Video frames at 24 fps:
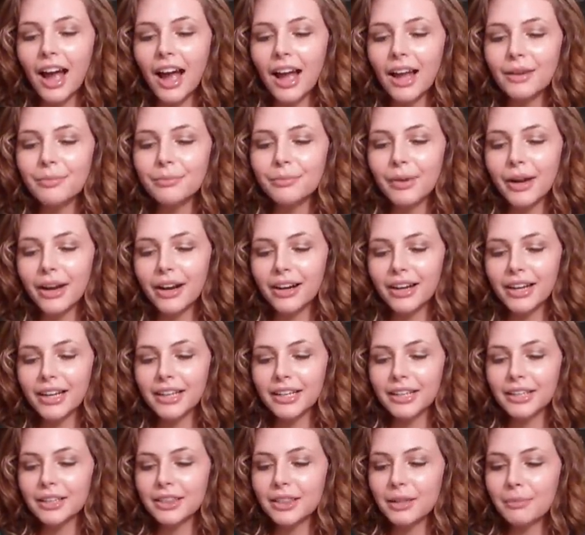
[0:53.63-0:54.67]
I'm
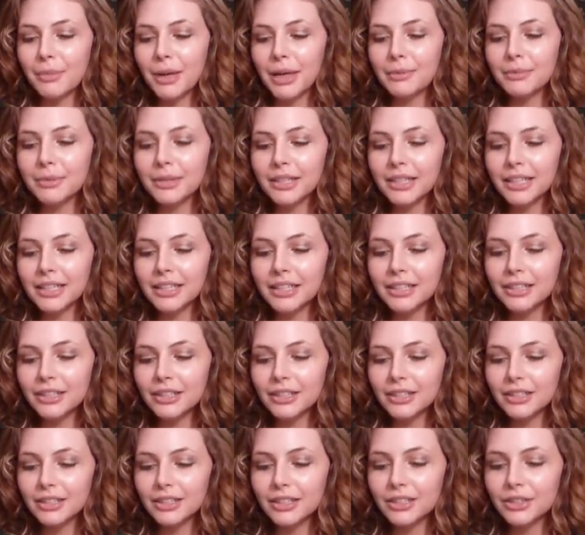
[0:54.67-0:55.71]
wearing the
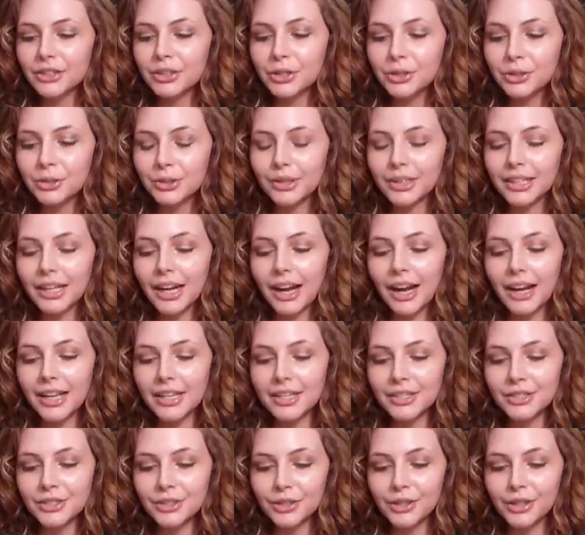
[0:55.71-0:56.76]
Maybelline New York Eye
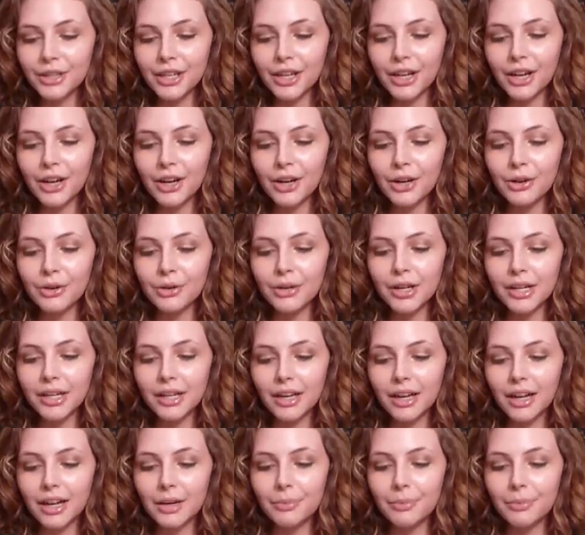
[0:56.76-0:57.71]
Studio